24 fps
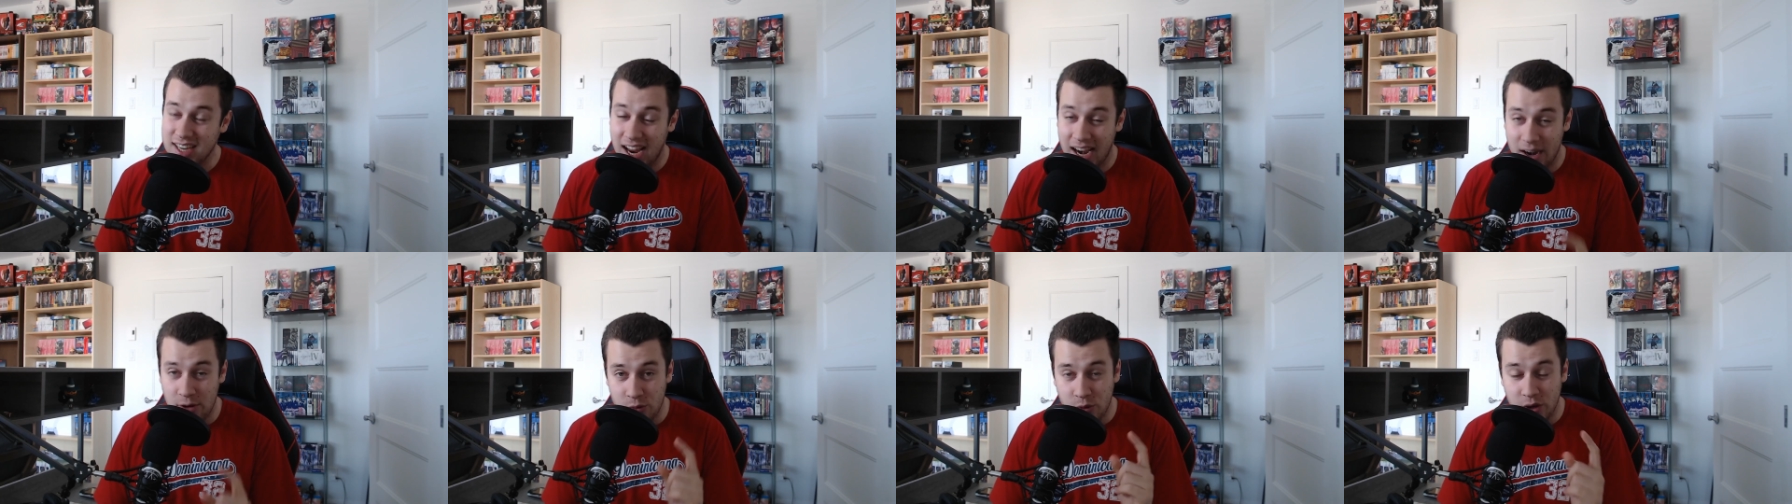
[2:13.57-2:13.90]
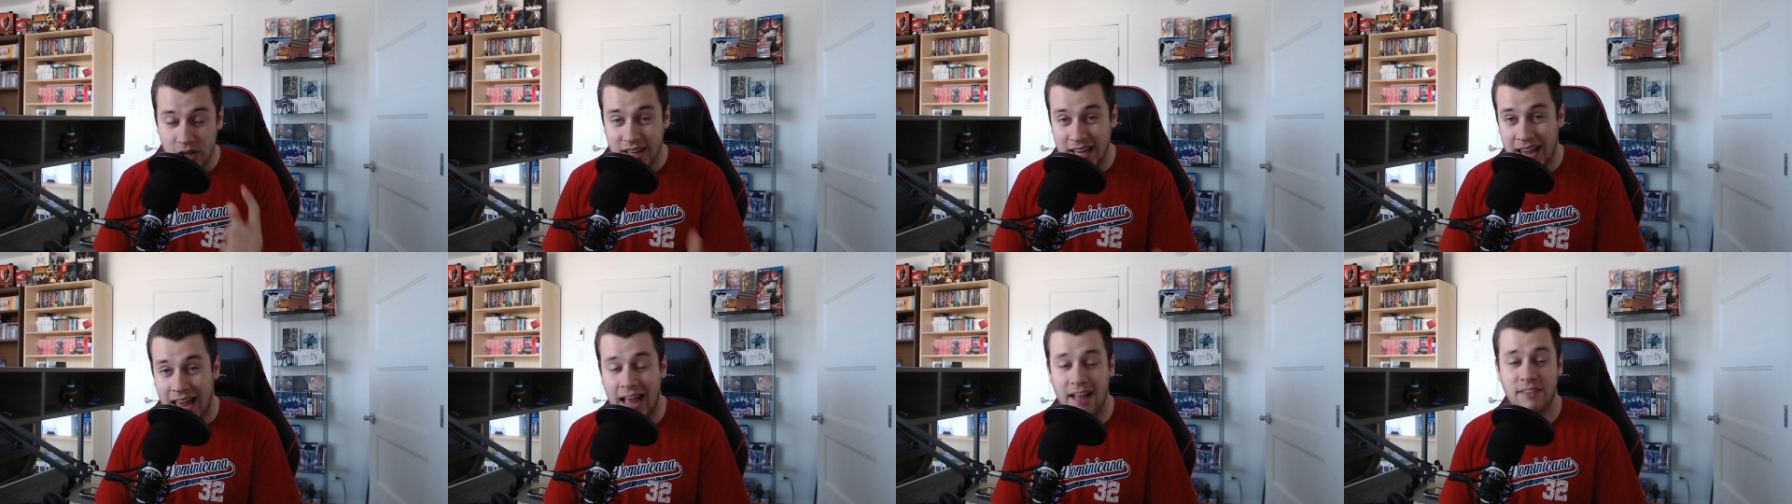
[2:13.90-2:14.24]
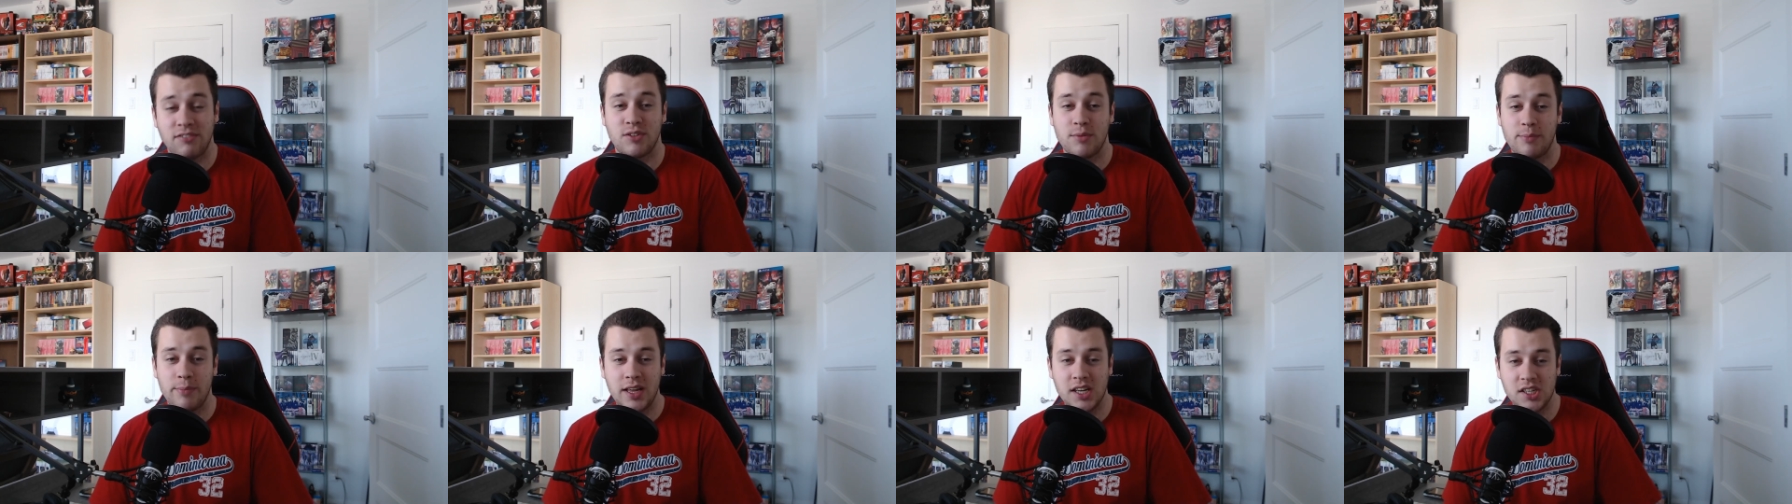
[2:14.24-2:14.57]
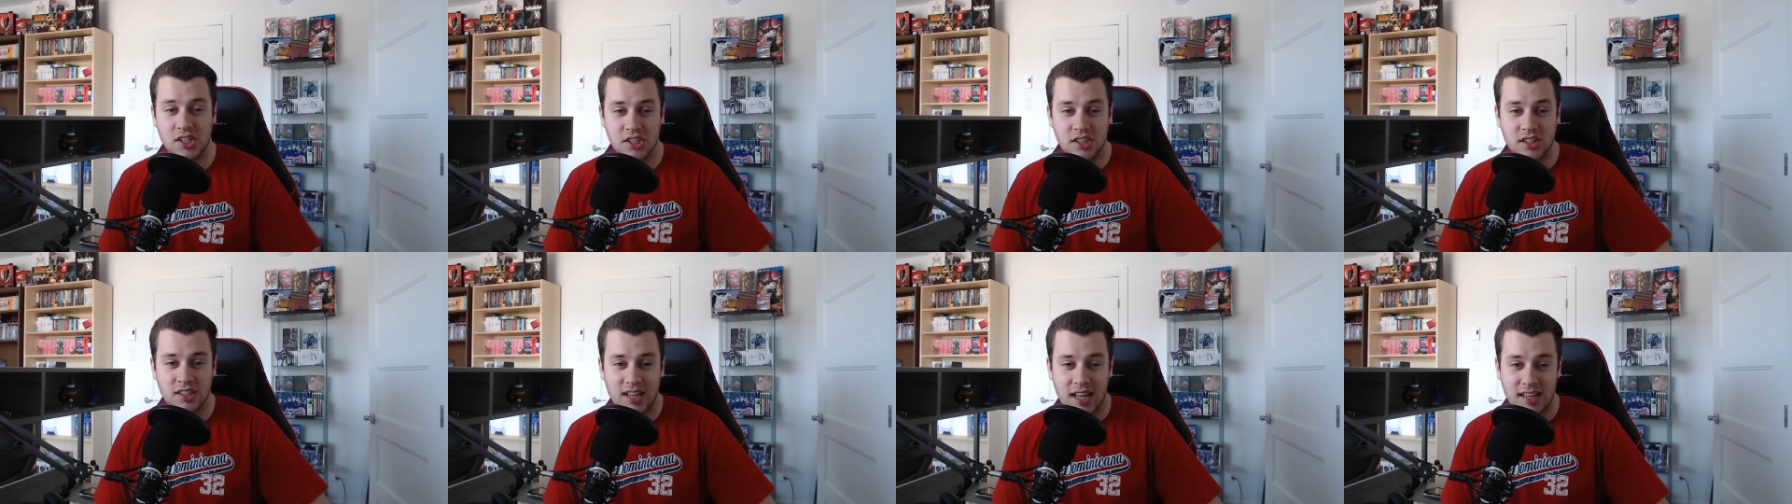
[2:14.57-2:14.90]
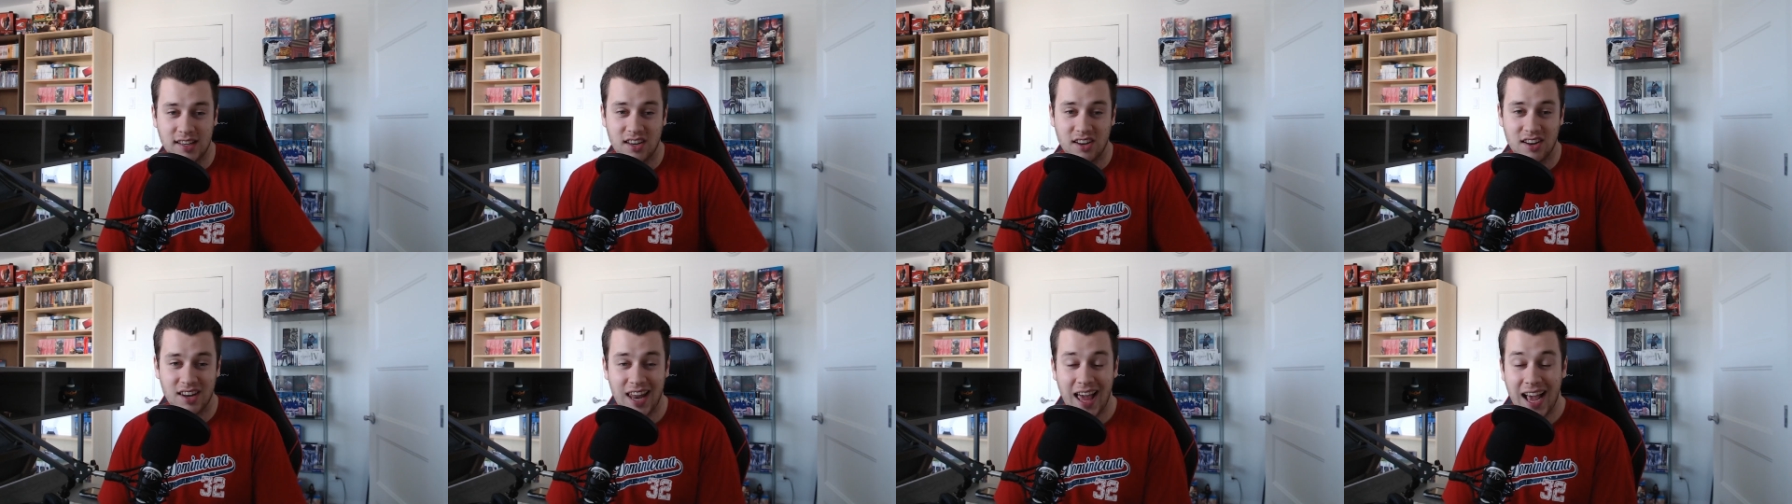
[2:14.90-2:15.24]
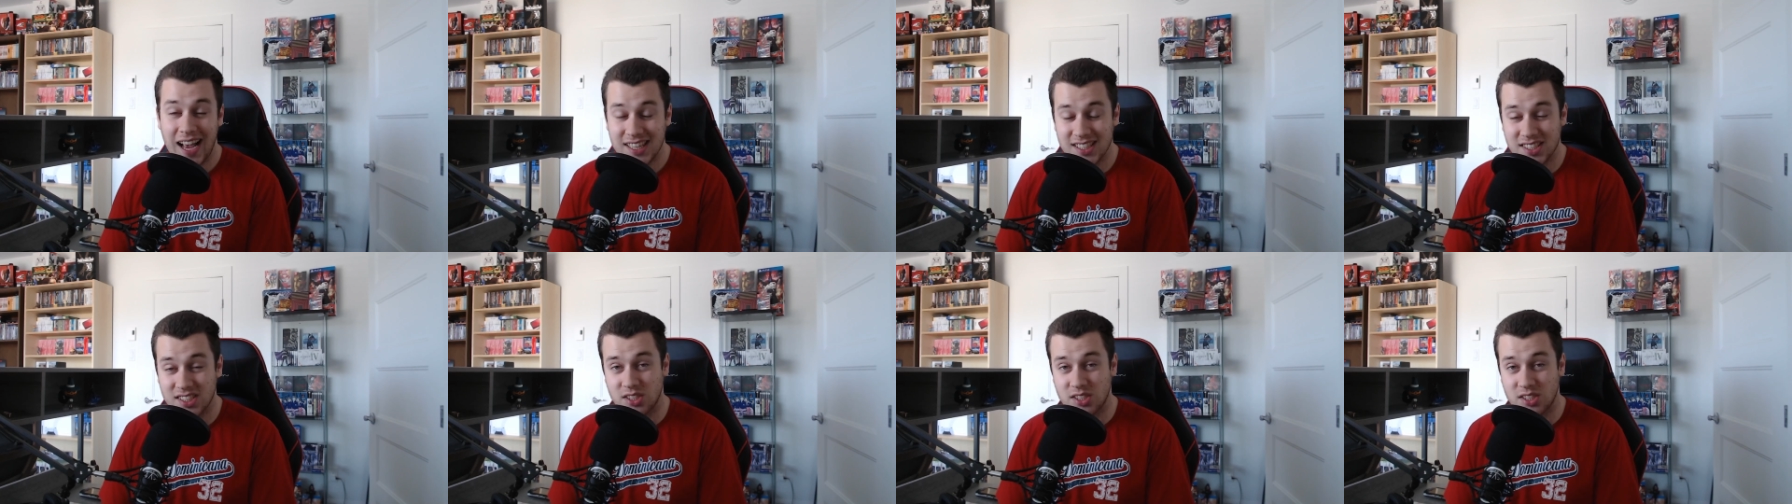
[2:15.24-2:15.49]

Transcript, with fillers: I really have to mention that the last